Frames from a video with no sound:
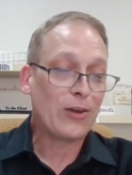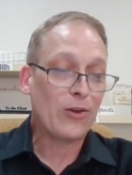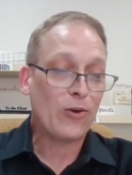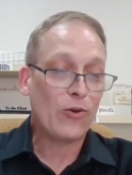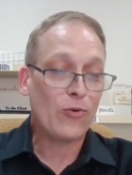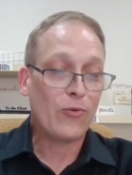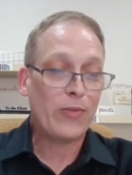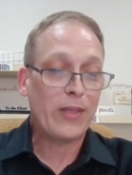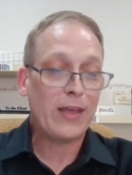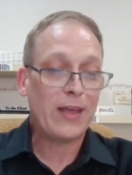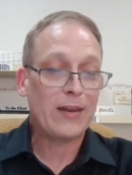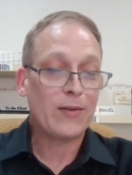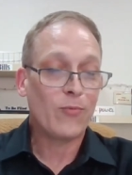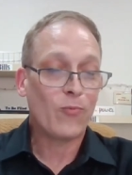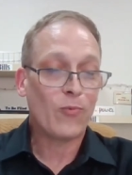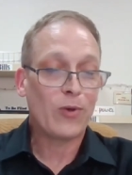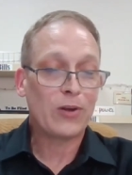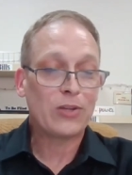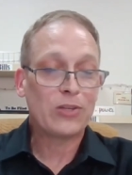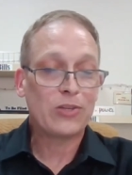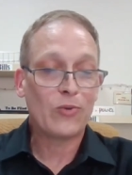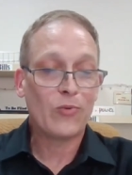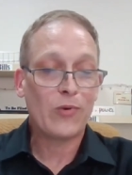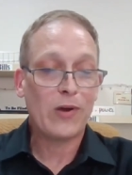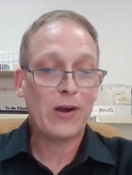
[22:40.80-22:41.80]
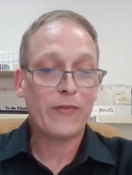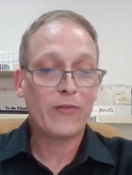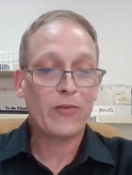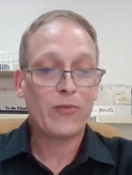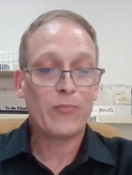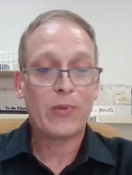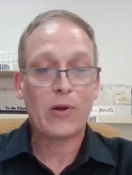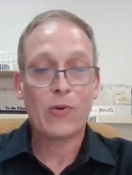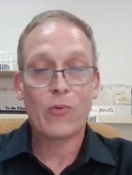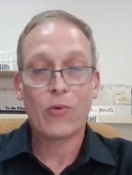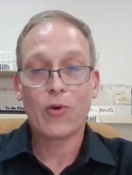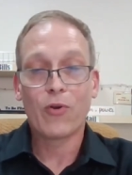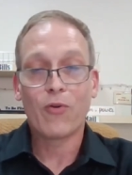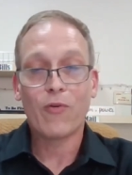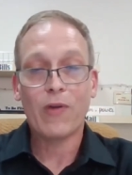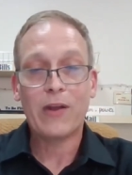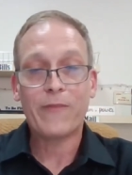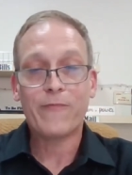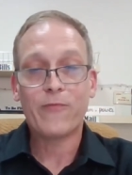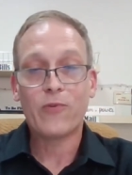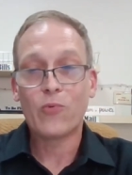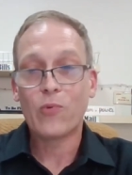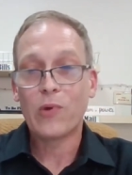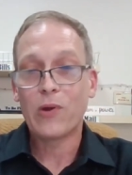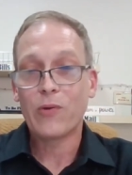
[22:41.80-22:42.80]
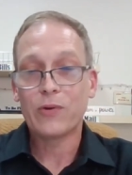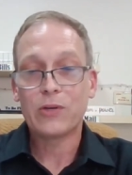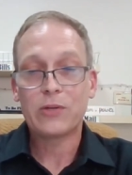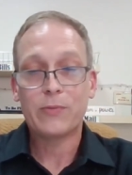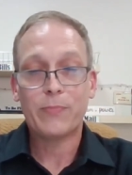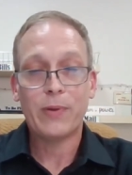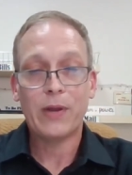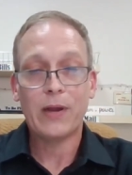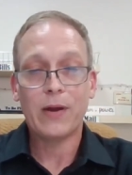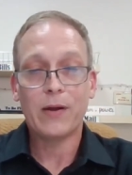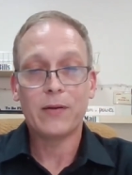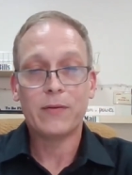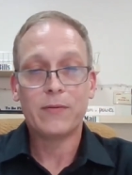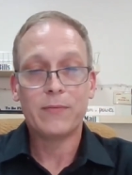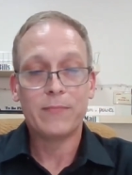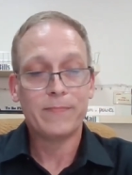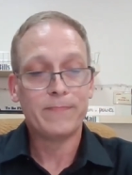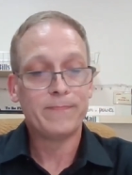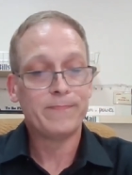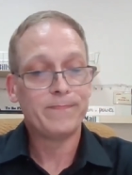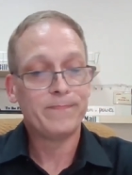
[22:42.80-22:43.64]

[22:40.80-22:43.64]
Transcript: condone that whatsoever, but we're right. grateful we were spared.